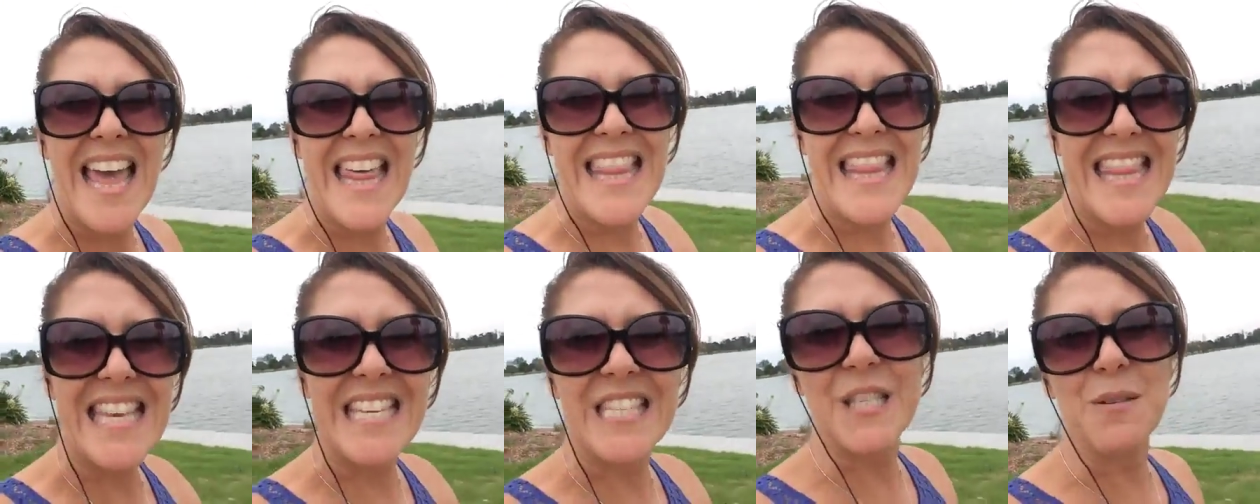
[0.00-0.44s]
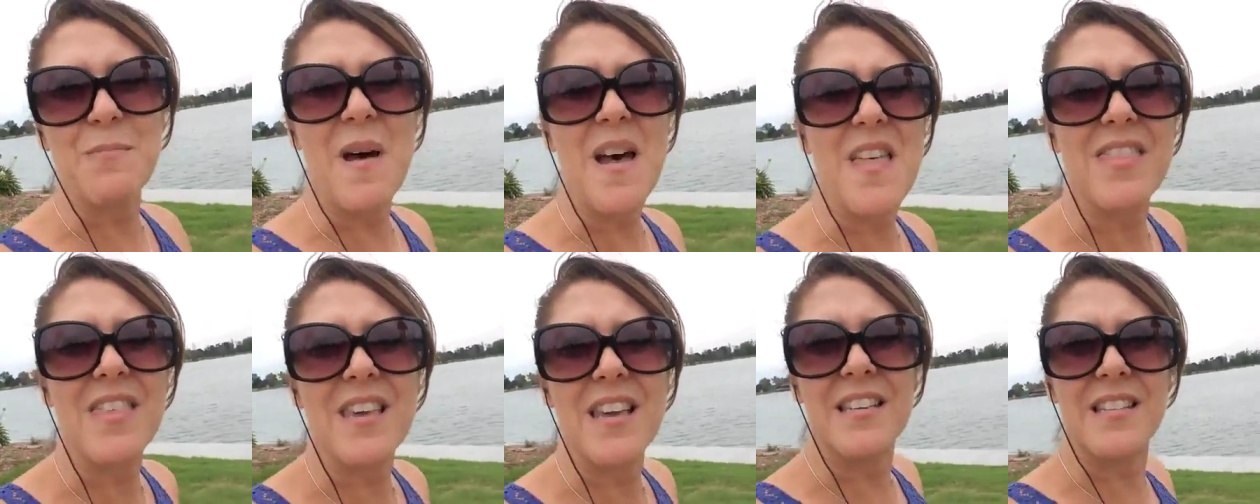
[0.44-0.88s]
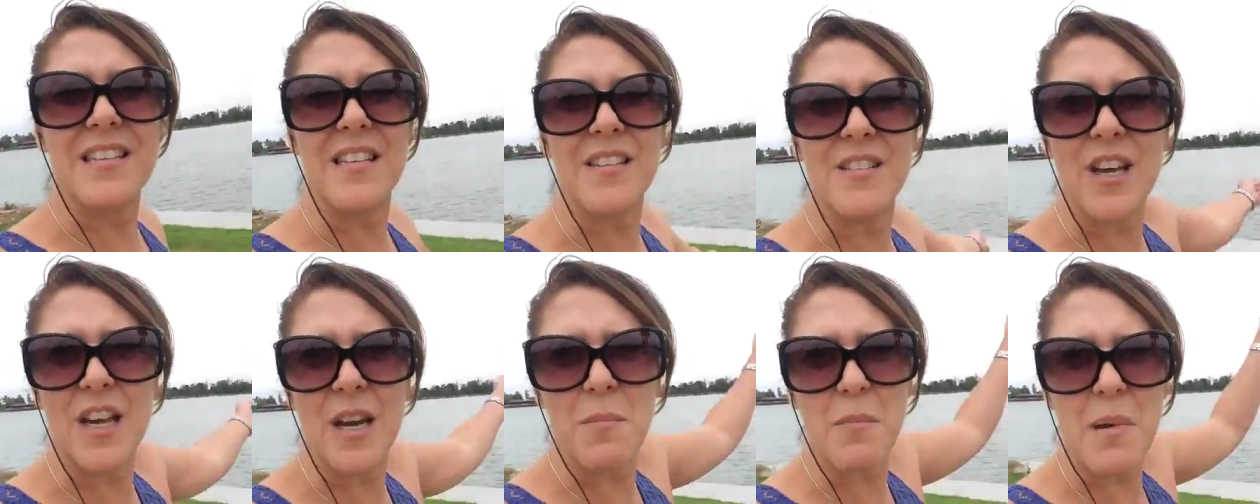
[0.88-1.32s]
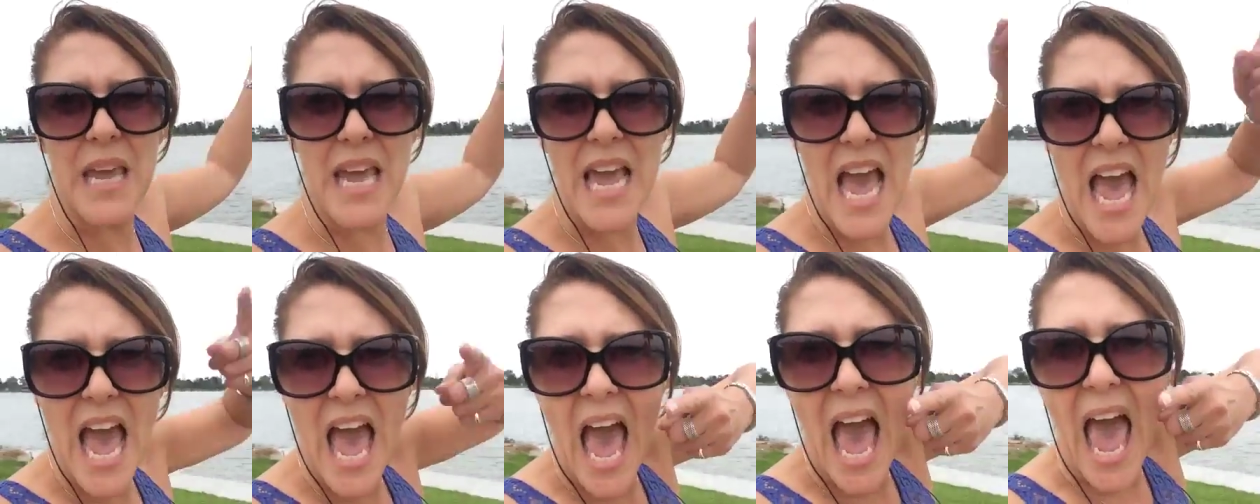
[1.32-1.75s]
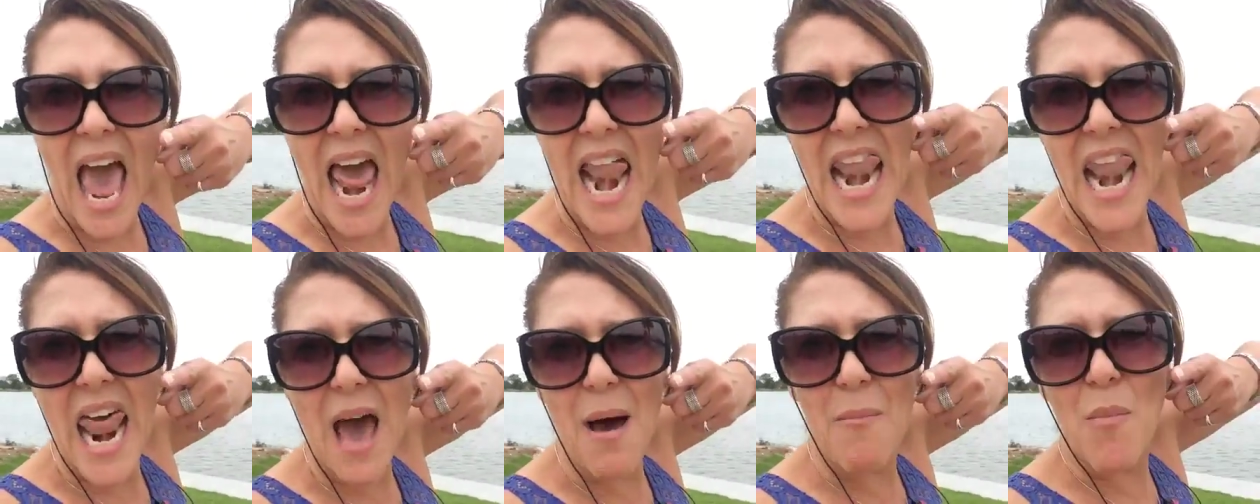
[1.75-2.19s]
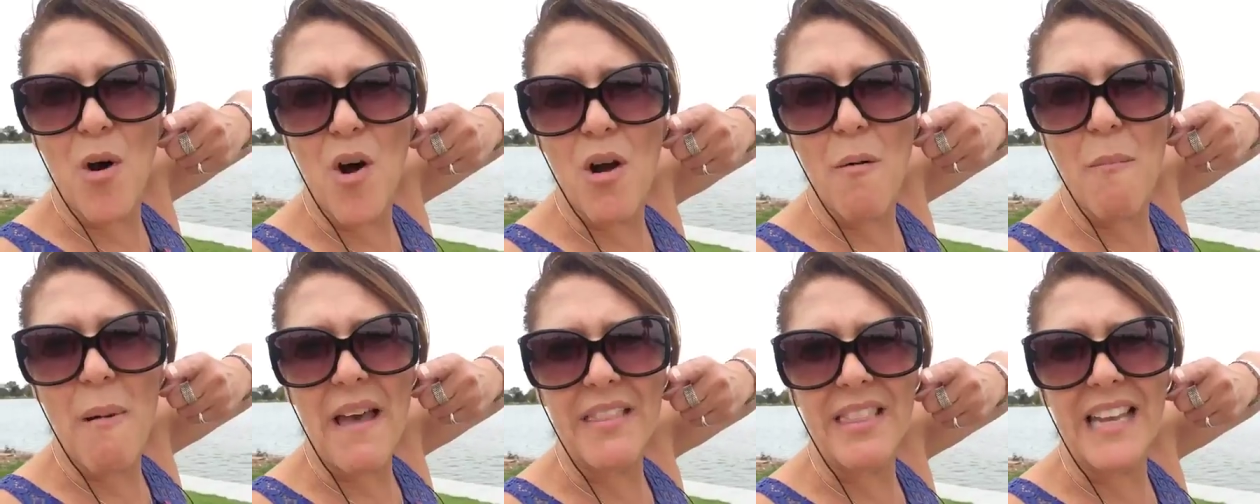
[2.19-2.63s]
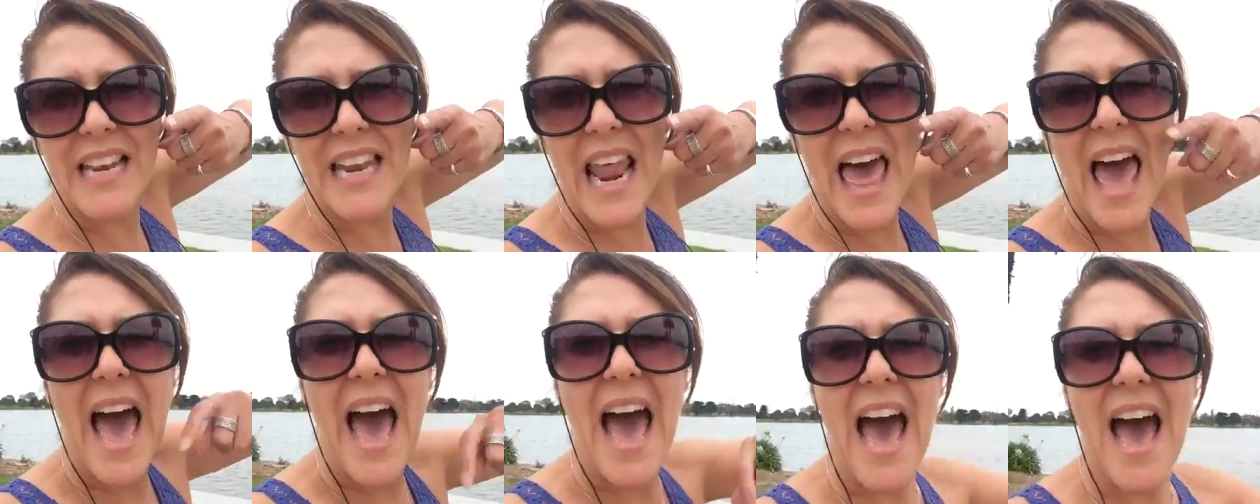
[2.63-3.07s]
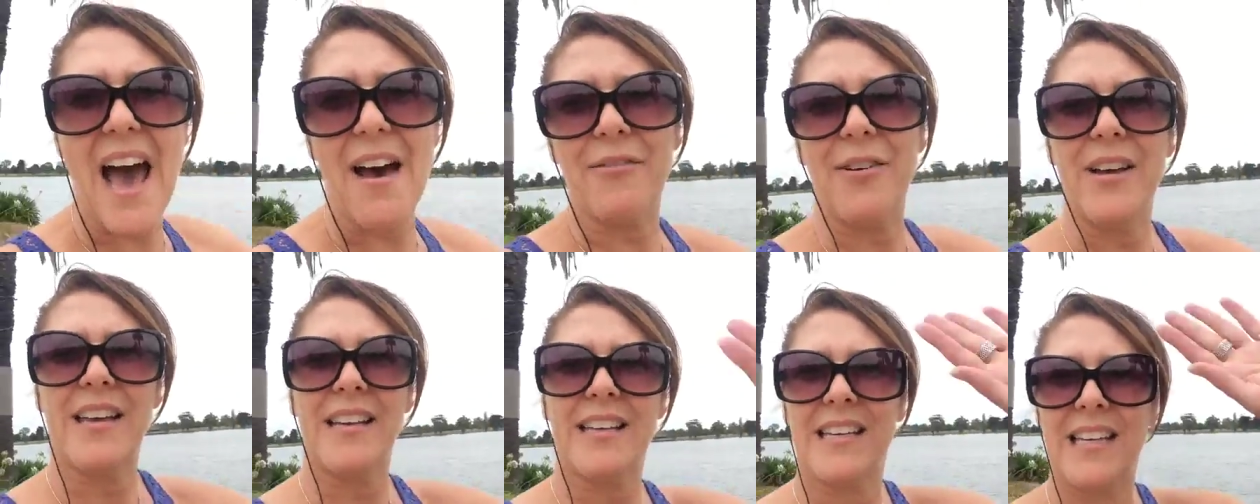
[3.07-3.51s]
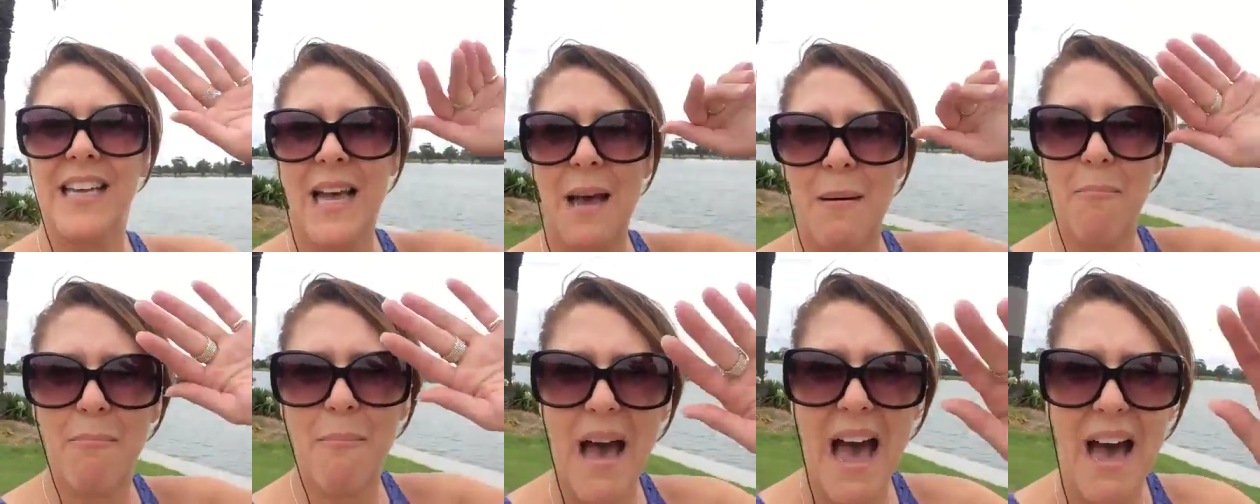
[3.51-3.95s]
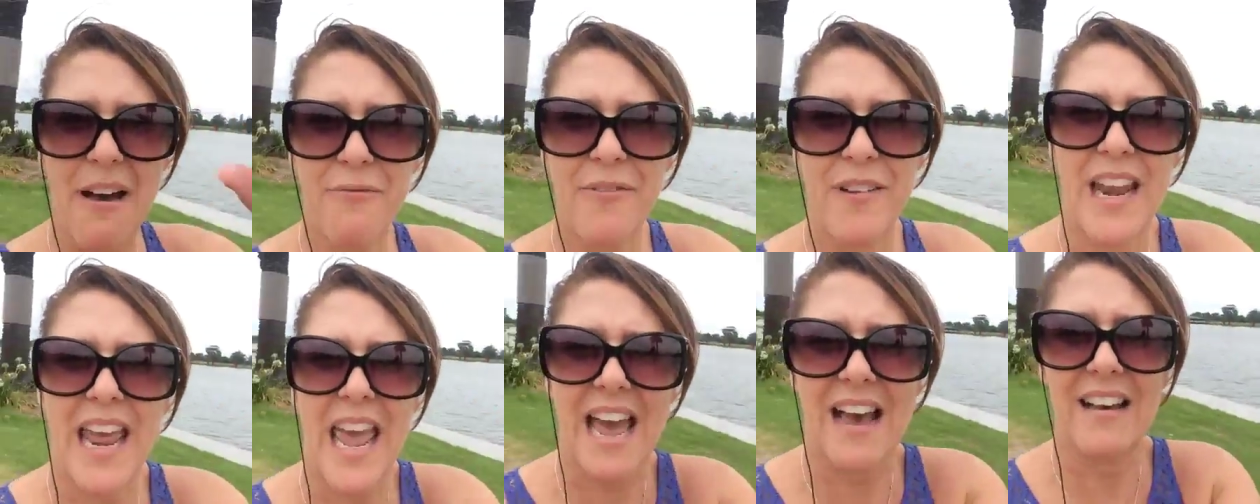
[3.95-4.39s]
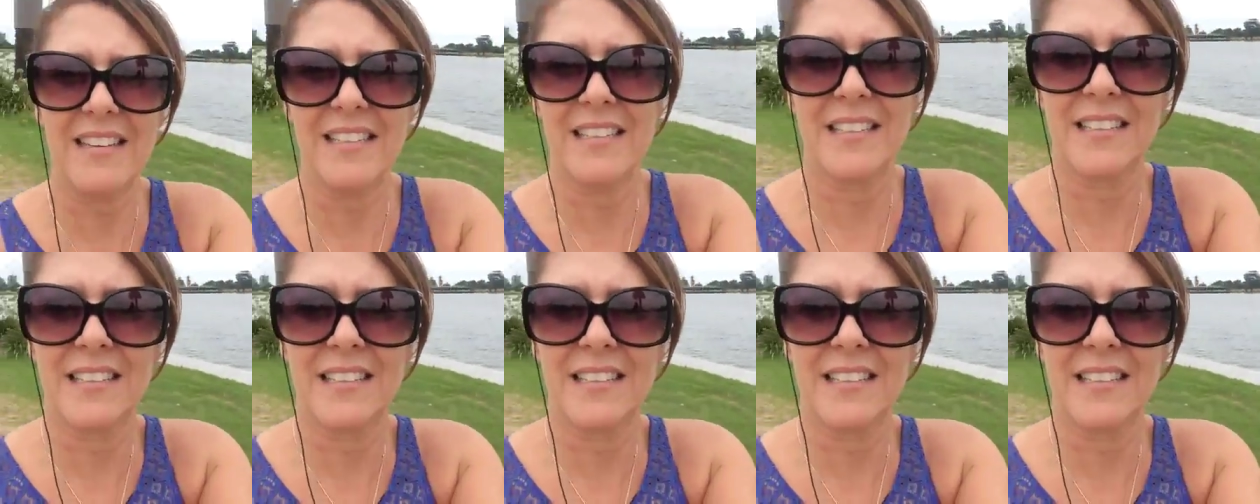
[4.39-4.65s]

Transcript: this month because there's going to be a lot more about the love. Bye for now.